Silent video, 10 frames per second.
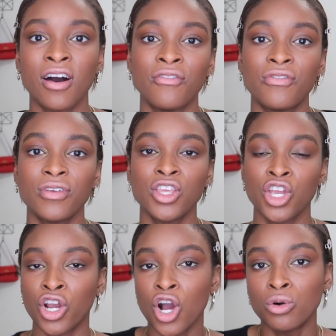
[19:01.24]
of
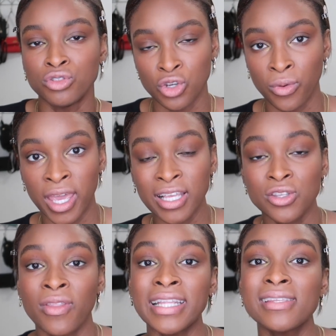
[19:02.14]
your own doing.
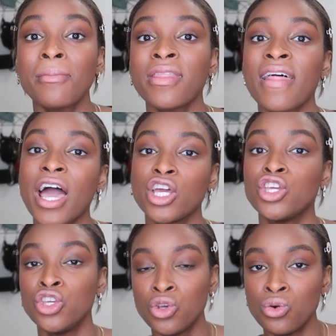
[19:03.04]
So that's something that
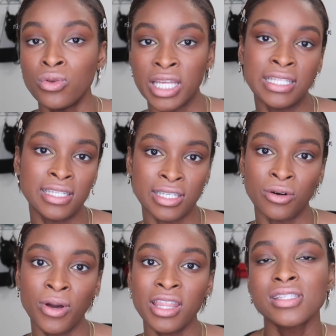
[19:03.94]
you need to deal with.